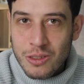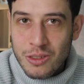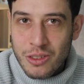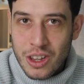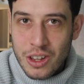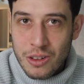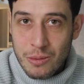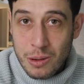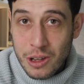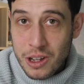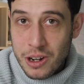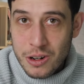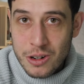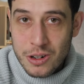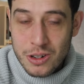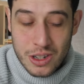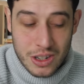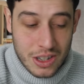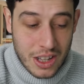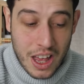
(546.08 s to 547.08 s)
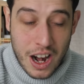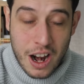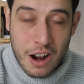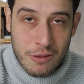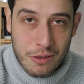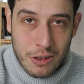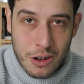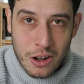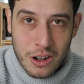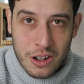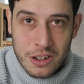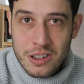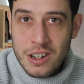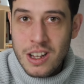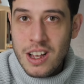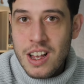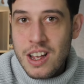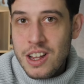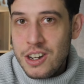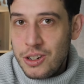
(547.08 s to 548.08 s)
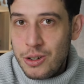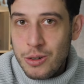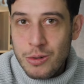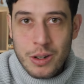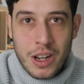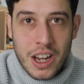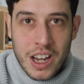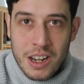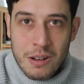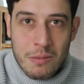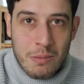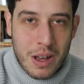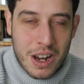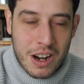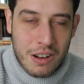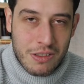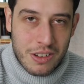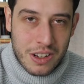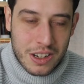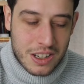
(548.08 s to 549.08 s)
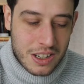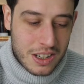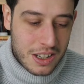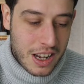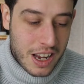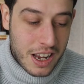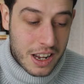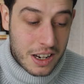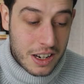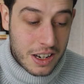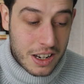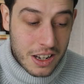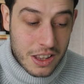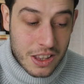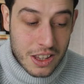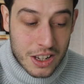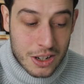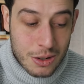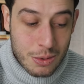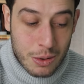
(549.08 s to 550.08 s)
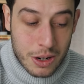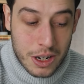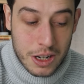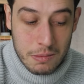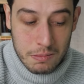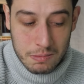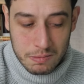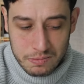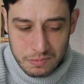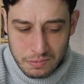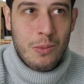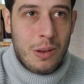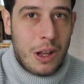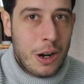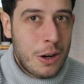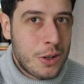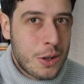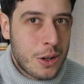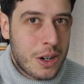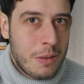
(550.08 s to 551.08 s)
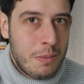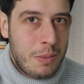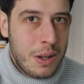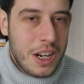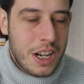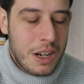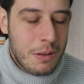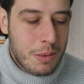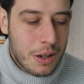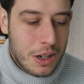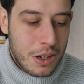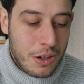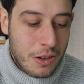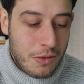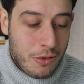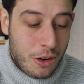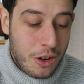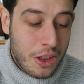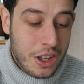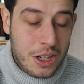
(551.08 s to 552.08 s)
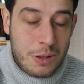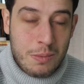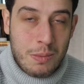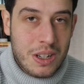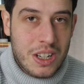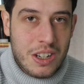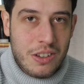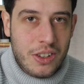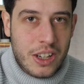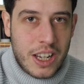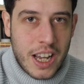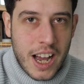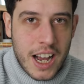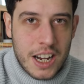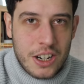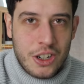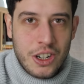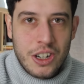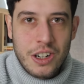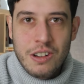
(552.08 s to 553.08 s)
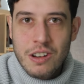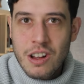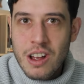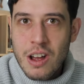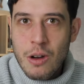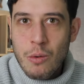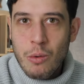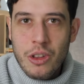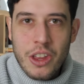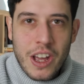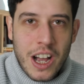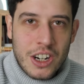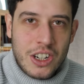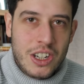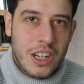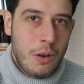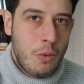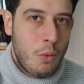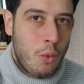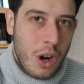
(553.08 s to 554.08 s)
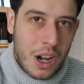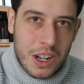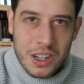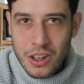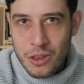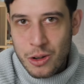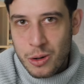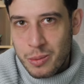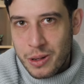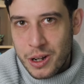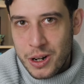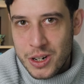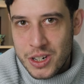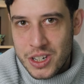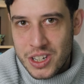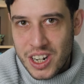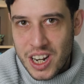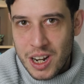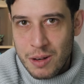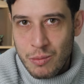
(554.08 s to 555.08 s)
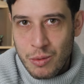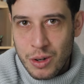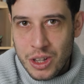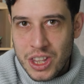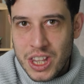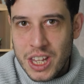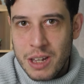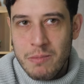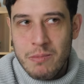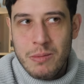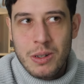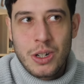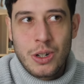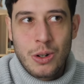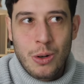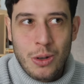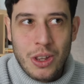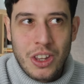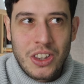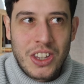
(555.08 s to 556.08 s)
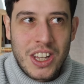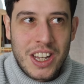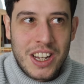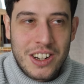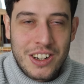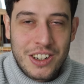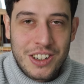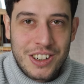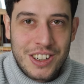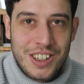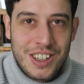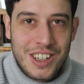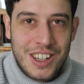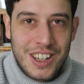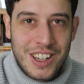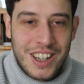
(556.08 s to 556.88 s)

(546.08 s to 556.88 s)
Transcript: of the players that have gone to gain benefits. And in this way, players are competing, but for this specific action, well, they actually want other players to come with them so that they could